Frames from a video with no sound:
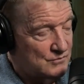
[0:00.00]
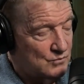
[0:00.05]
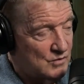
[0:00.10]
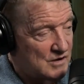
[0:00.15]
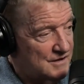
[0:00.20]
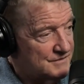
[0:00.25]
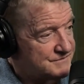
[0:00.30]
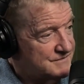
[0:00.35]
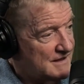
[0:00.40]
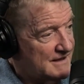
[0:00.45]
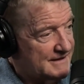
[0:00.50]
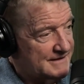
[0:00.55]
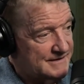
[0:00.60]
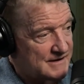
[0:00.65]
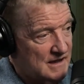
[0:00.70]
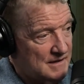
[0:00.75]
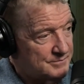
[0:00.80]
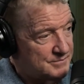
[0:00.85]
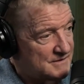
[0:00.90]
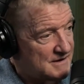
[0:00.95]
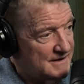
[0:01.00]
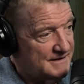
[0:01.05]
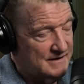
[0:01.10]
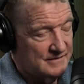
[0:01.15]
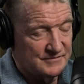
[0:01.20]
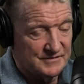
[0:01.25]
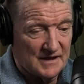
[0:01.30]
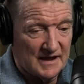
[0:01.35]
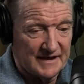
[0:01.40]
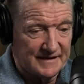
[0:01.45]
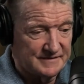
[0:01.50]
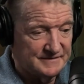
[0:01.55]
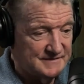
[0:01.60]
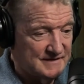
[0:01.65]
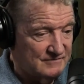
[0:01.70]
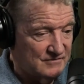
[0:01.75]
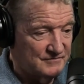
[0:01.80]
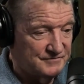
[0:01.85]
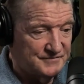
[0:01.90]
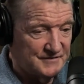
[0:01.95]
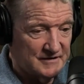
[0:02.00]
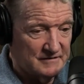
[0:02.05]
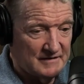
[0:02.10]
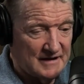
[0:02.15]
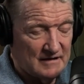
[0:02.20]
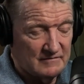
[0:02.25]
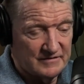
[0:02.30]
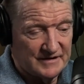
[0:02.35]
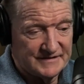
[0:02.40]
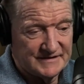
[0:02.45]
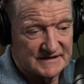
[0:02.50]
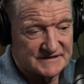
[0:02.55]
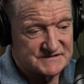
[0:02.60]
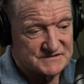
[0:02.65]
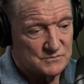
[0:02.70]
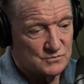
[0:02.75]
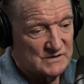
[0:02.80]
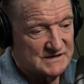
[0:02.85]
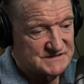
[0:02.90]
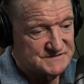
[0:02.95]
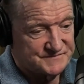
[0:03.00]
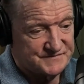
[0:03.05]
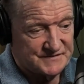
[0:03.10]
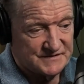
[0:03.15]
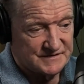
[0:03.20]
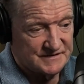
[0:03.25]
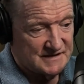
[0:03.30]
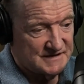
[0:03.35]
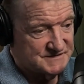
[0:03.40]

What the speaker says: well taken up, and I could never figure out right next to West Philly.